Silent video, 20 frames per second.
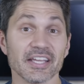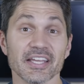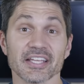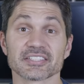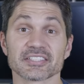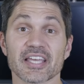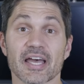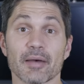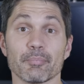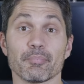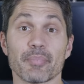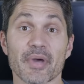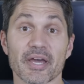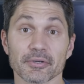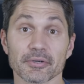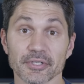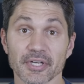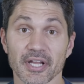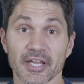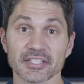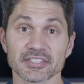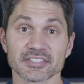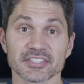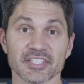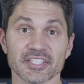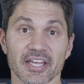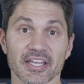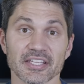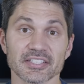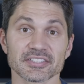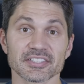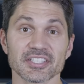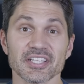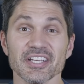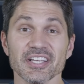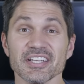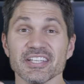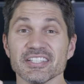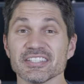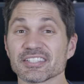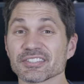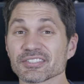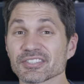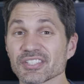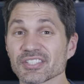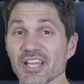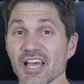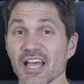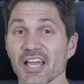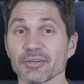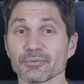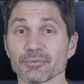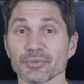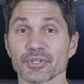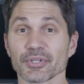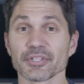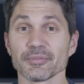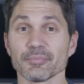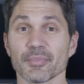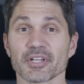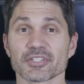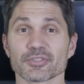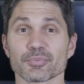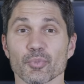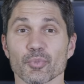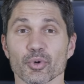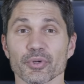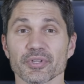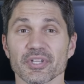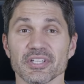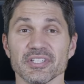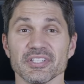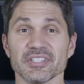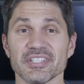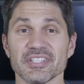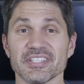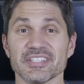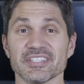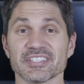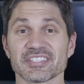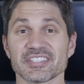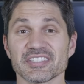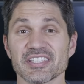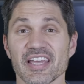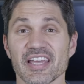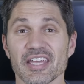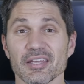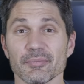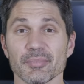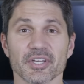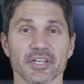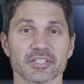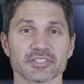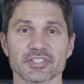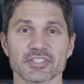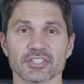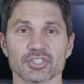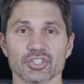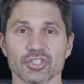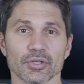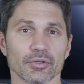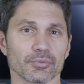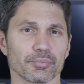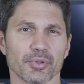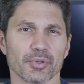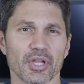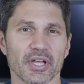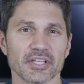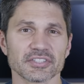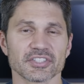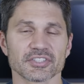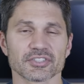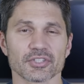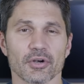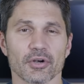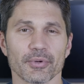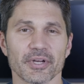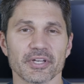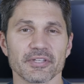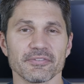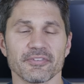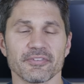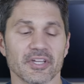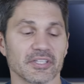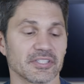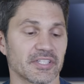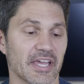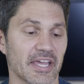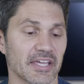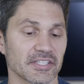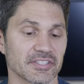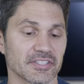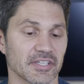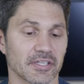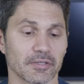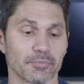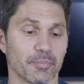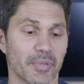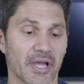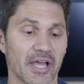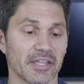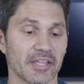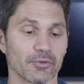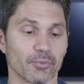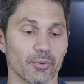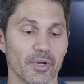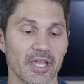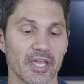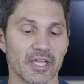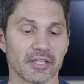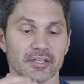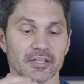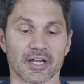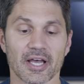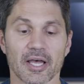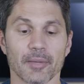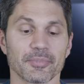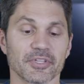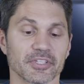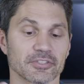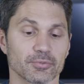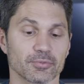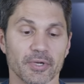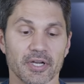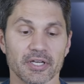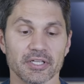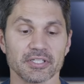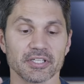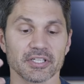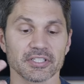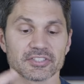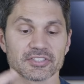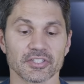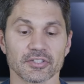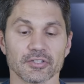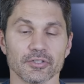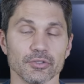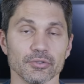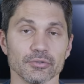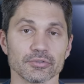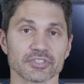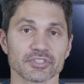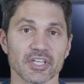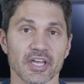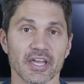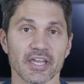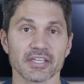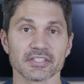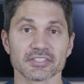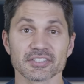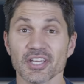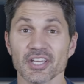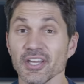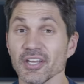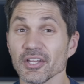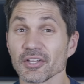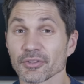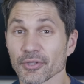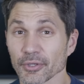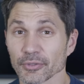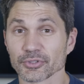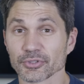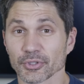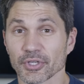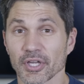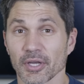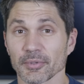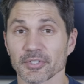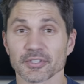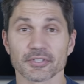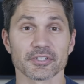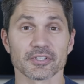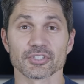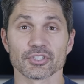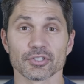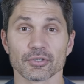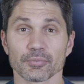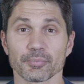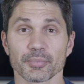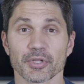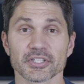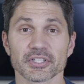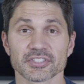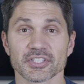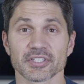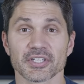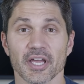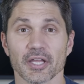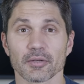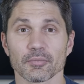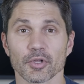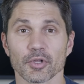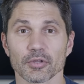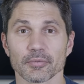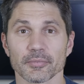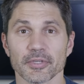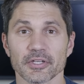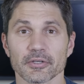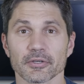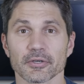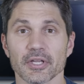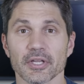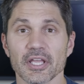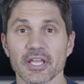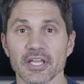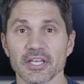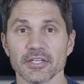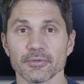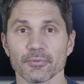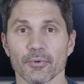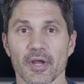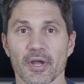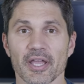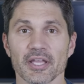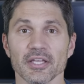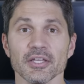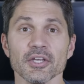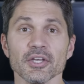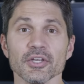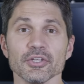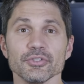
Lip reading: It's got better night sights. There's not really much more that you need to say because the Shield Plus is already fantastic. And by the way, the optics readiness and the new sights, those are coming to the Shield Plus and 9mm anyway.